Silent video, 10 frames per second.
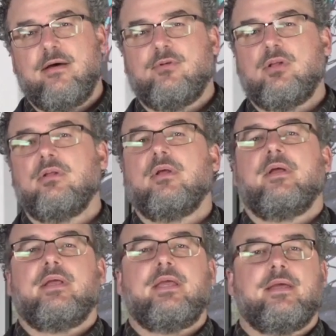level
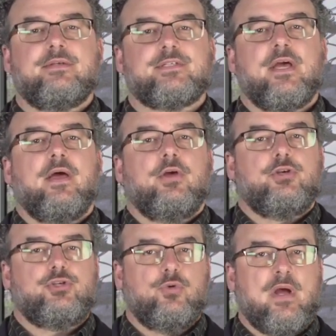is,
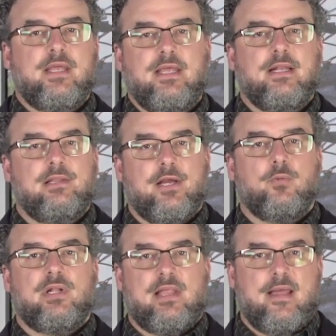do I need a
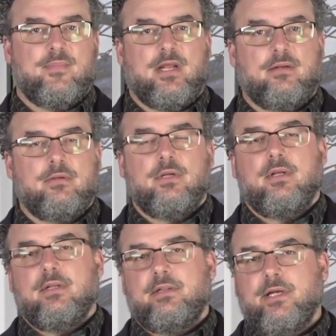liquid laminate?
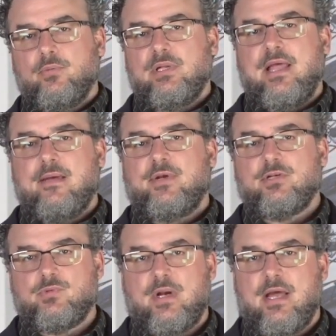Liquid
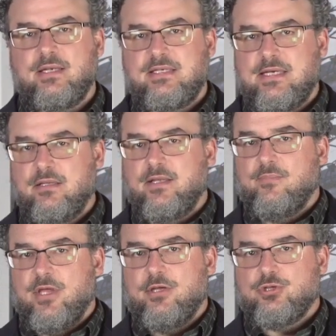laminates would ideally
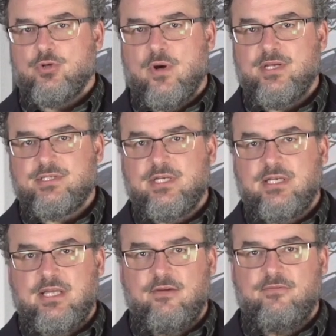be the choice to
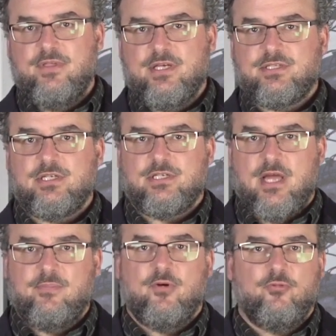give this the
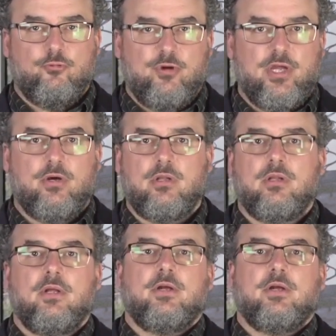type of real